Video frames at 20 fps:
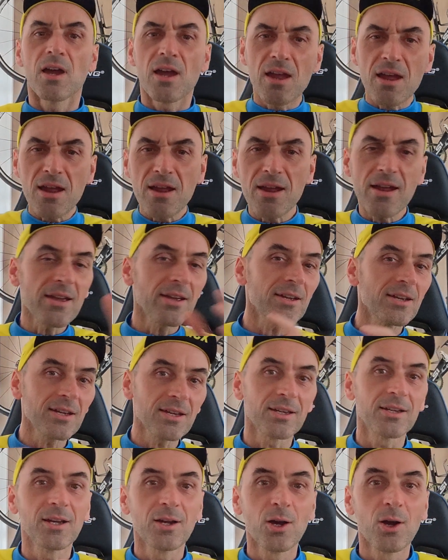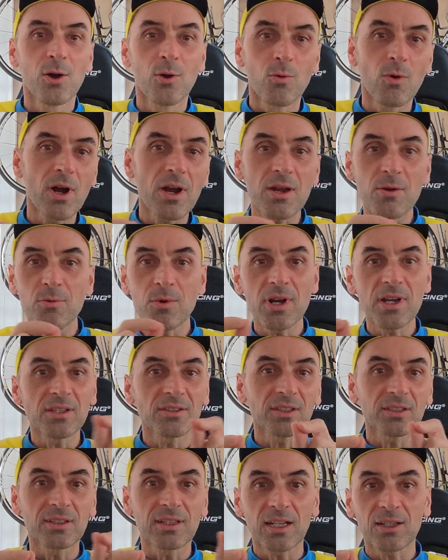hey, hey, hey why, why is
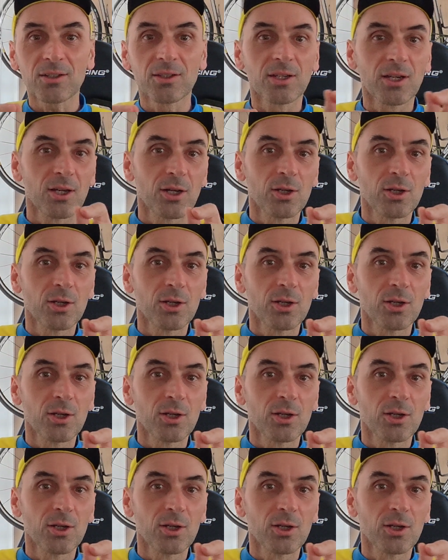it like